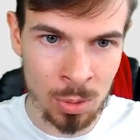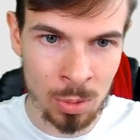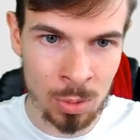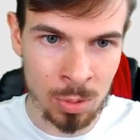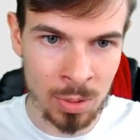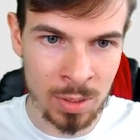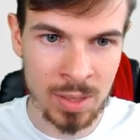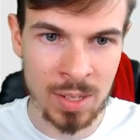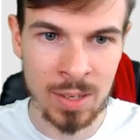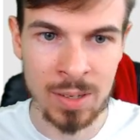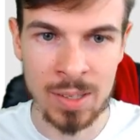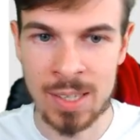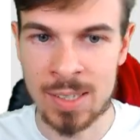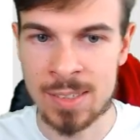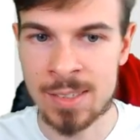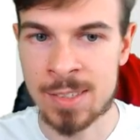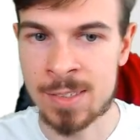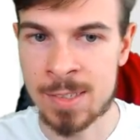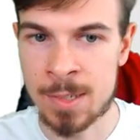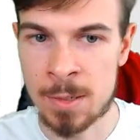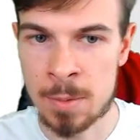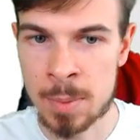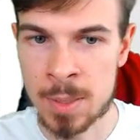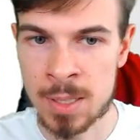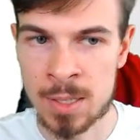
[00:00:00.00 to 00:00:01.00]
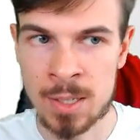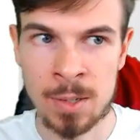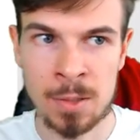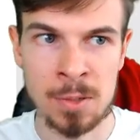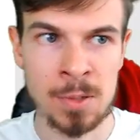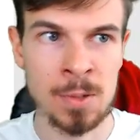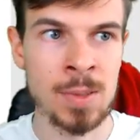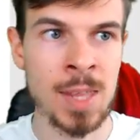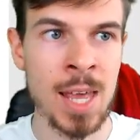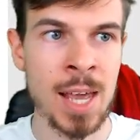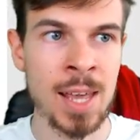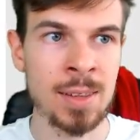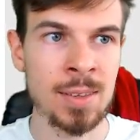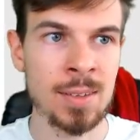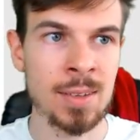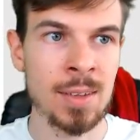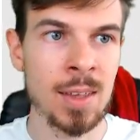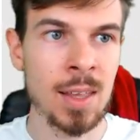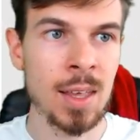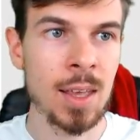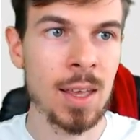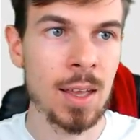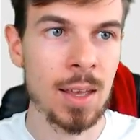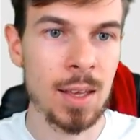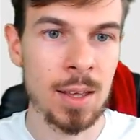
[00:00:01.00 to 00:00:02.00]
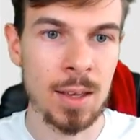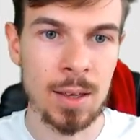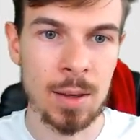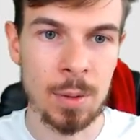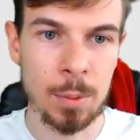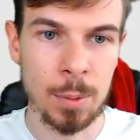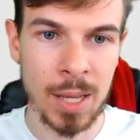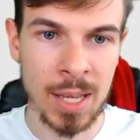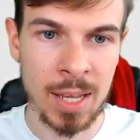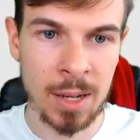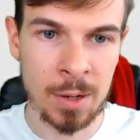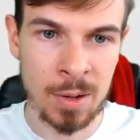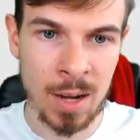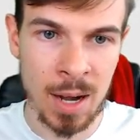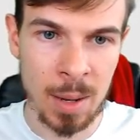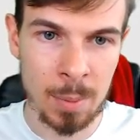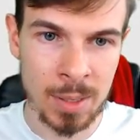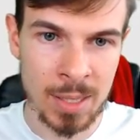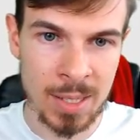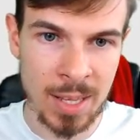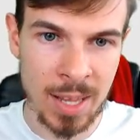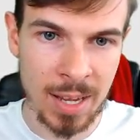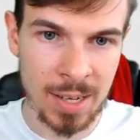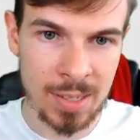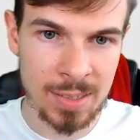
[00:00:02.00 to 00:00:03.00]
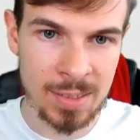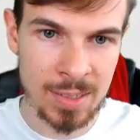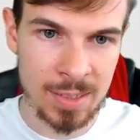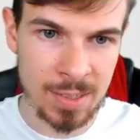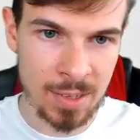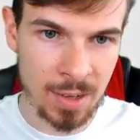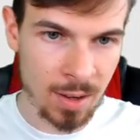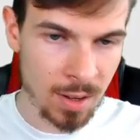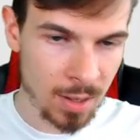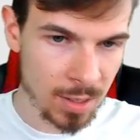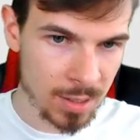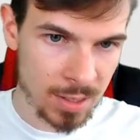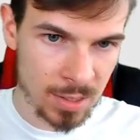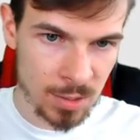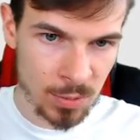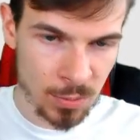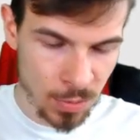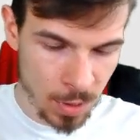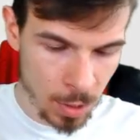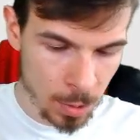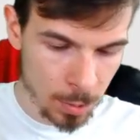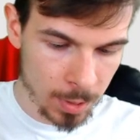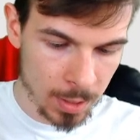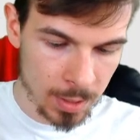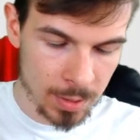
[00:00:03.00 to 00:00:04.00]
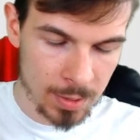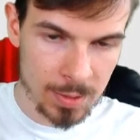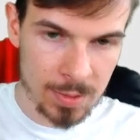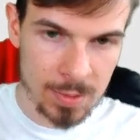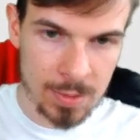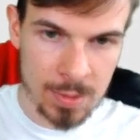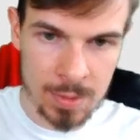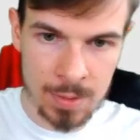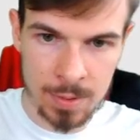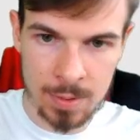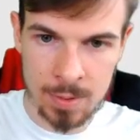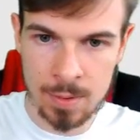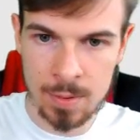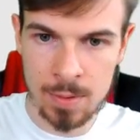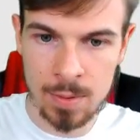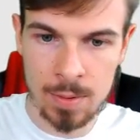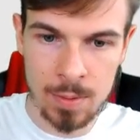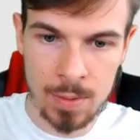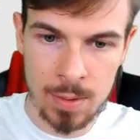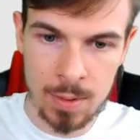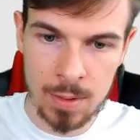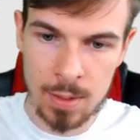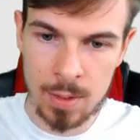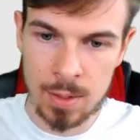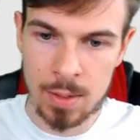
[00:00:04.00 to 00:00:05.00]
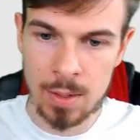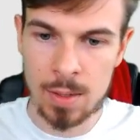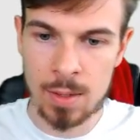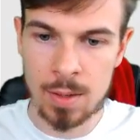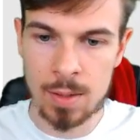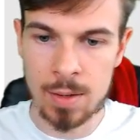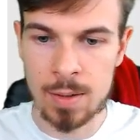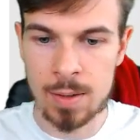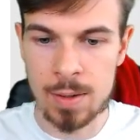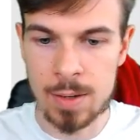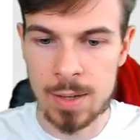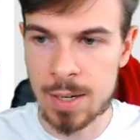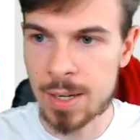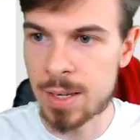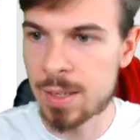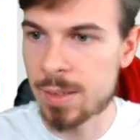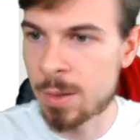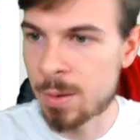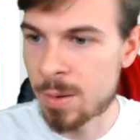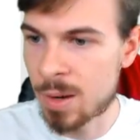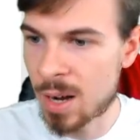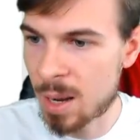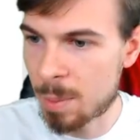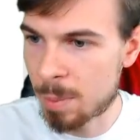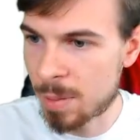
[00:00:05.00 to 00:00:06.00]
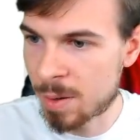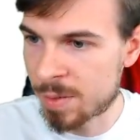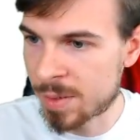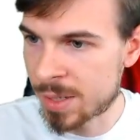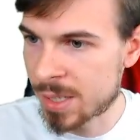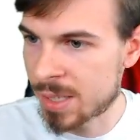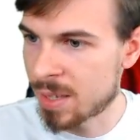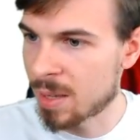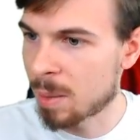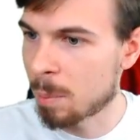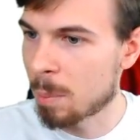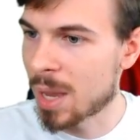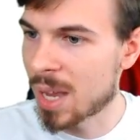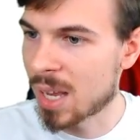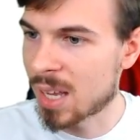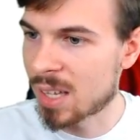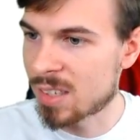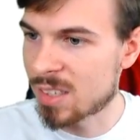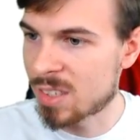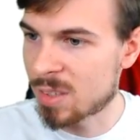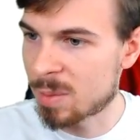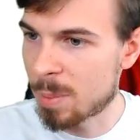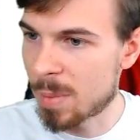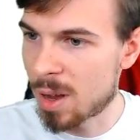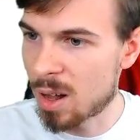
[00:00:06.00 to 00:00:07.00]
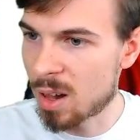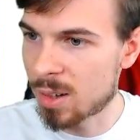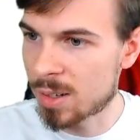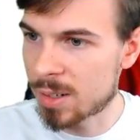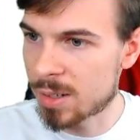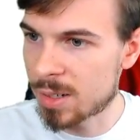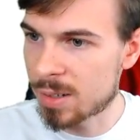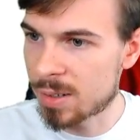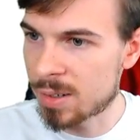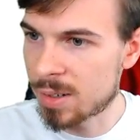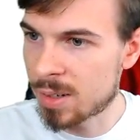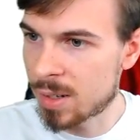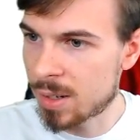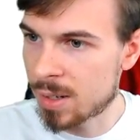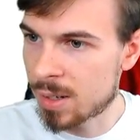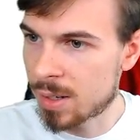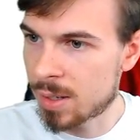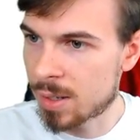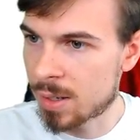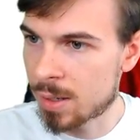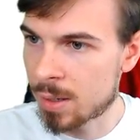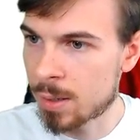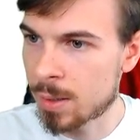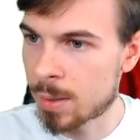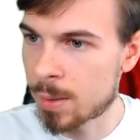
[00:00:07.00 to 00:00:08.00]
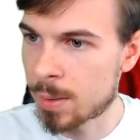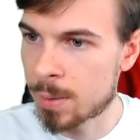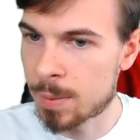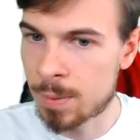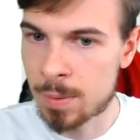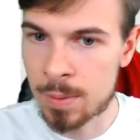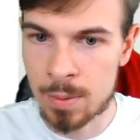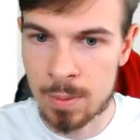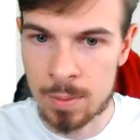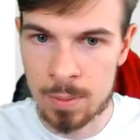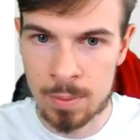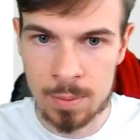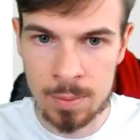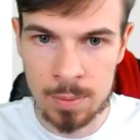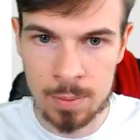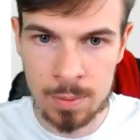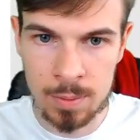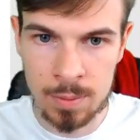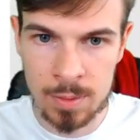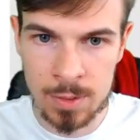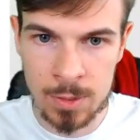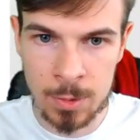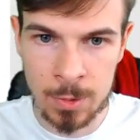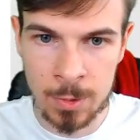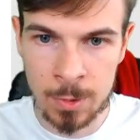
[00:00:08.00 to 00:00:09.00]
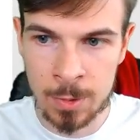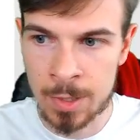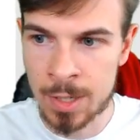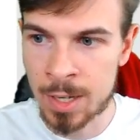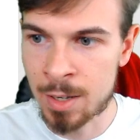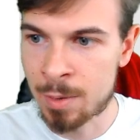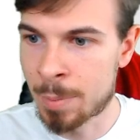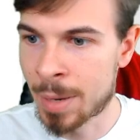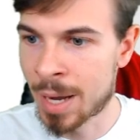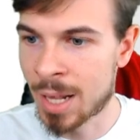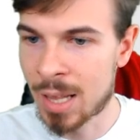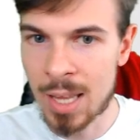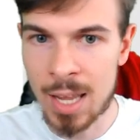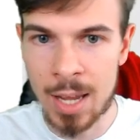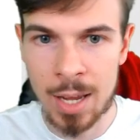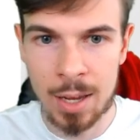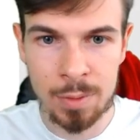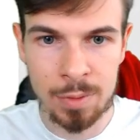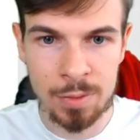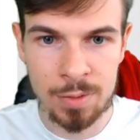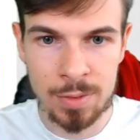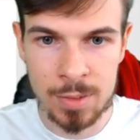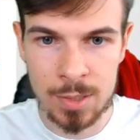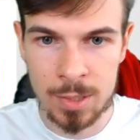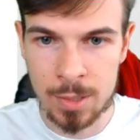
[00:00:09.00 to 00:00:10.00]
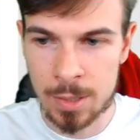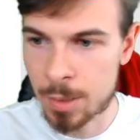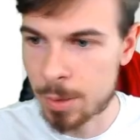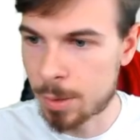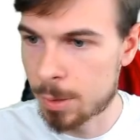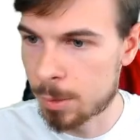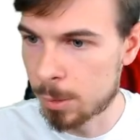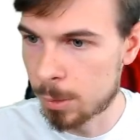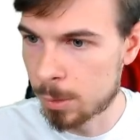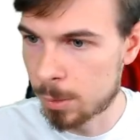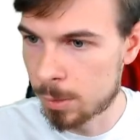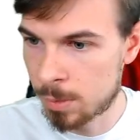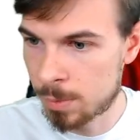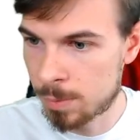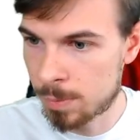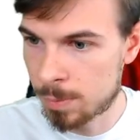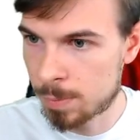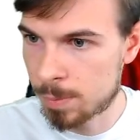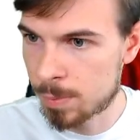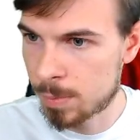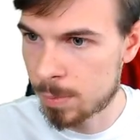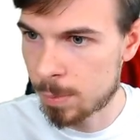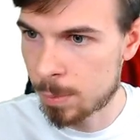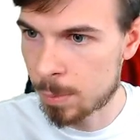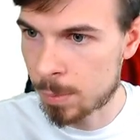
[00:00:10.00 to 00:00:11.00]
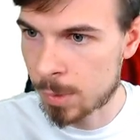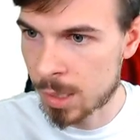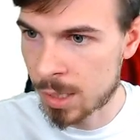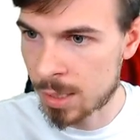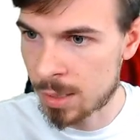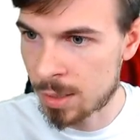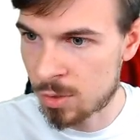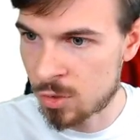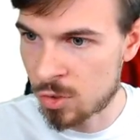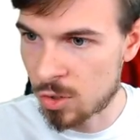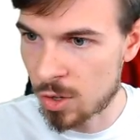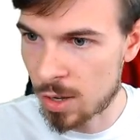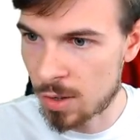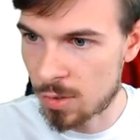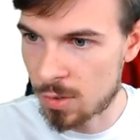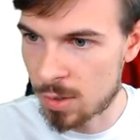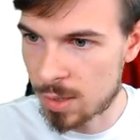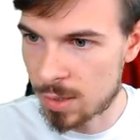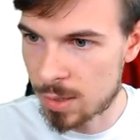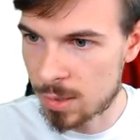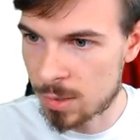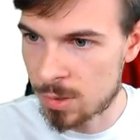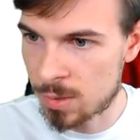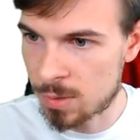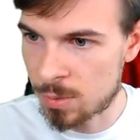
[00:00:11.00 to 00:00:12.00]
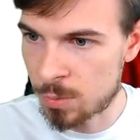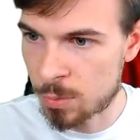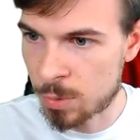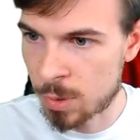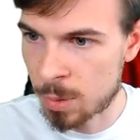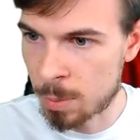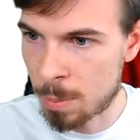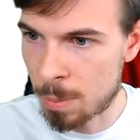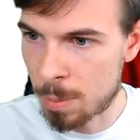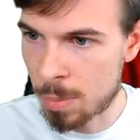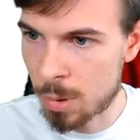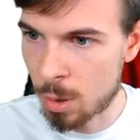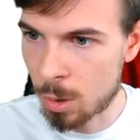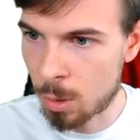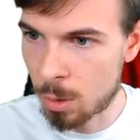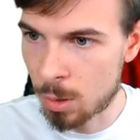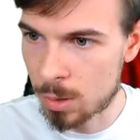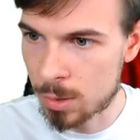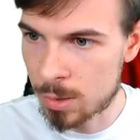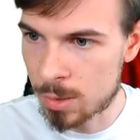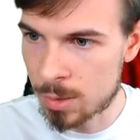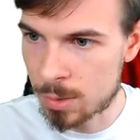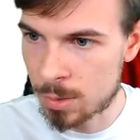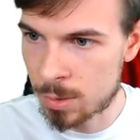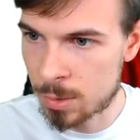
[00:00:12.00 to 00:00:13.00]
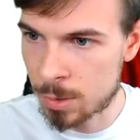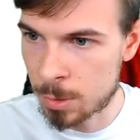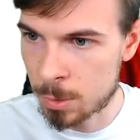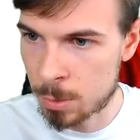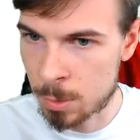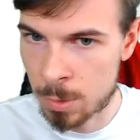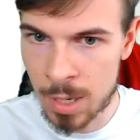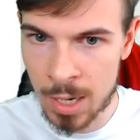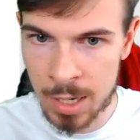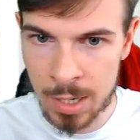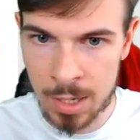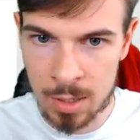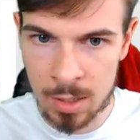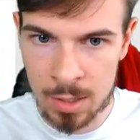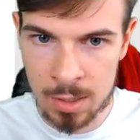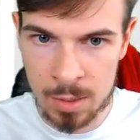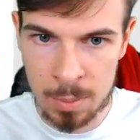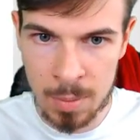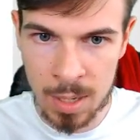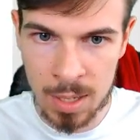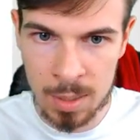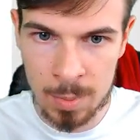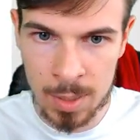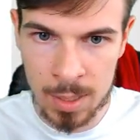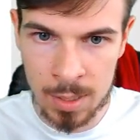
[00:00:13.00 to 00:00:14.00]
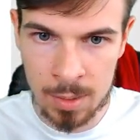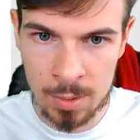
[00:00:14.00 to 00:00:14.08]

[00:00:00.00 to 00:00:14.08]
No, that's stupid, don't do that. We can grab a text, call this focused. All right, grab everything, make it smaller. Story of my life. So we're gonna change this from bold to regular maybe.